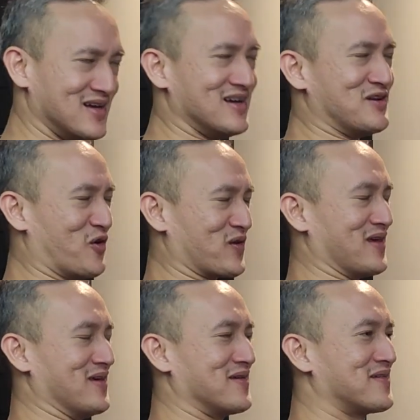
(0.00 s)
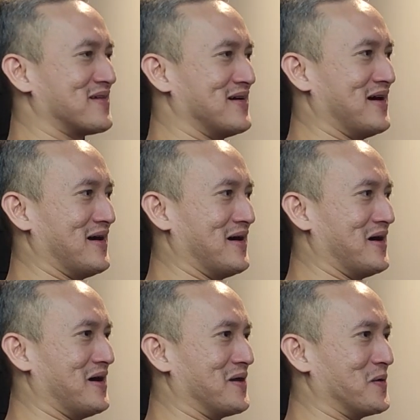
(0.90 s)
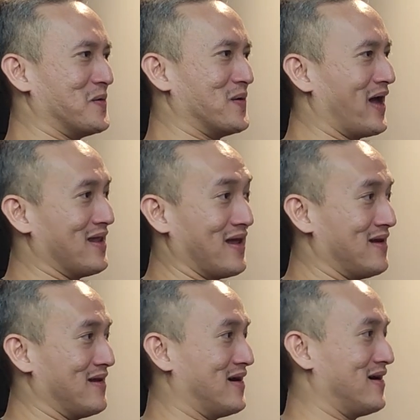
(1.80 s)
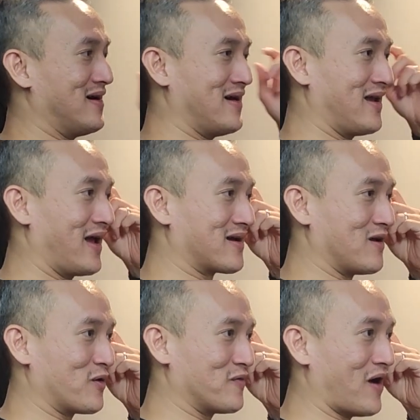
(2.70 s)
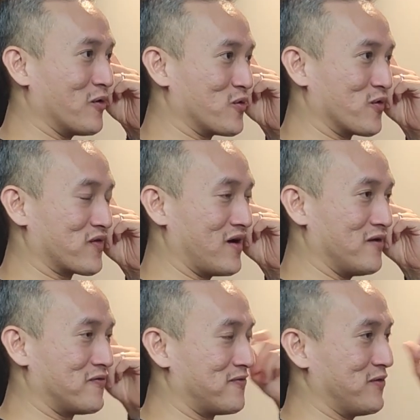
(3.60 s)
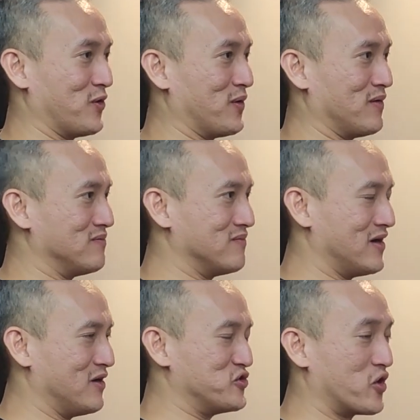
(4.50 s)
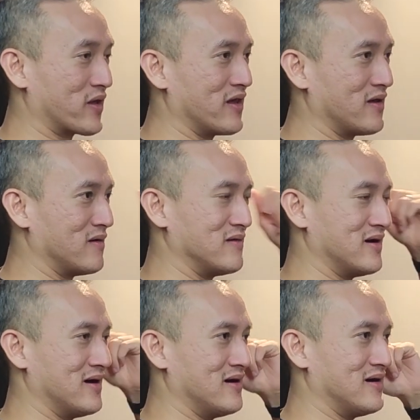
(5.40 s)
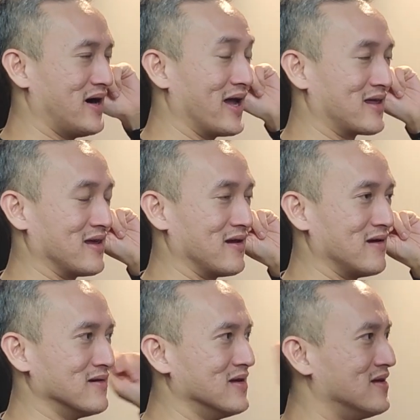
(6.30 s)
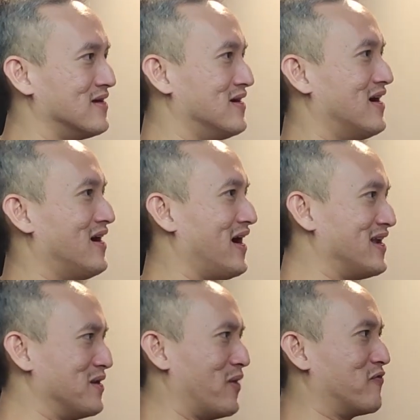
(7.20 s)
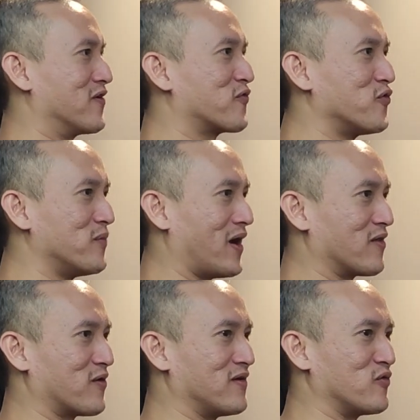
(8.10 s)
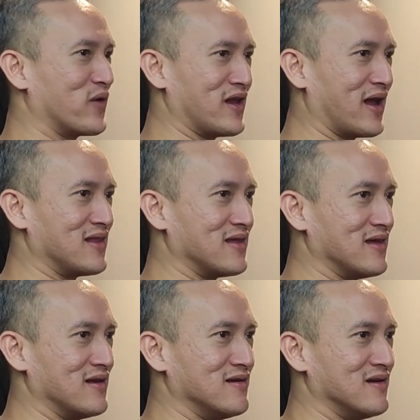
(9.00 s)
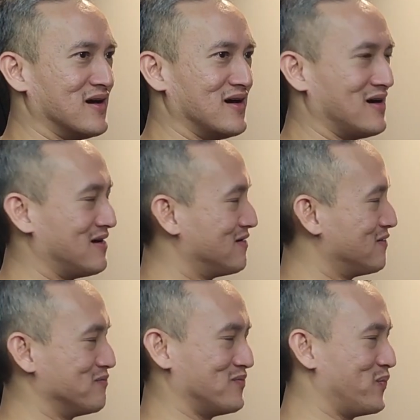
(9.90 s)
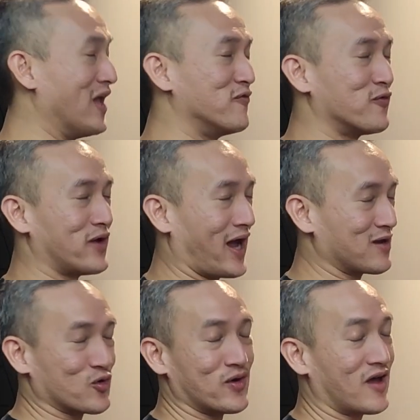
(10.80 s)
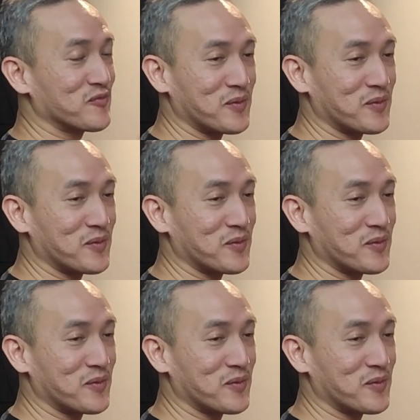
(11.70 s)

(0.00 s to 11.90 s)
Donkey years, and then I like a lot of outdoor stuff, jogging, hiking. I did my first full marathon in 2019. Painful act. Don't ask me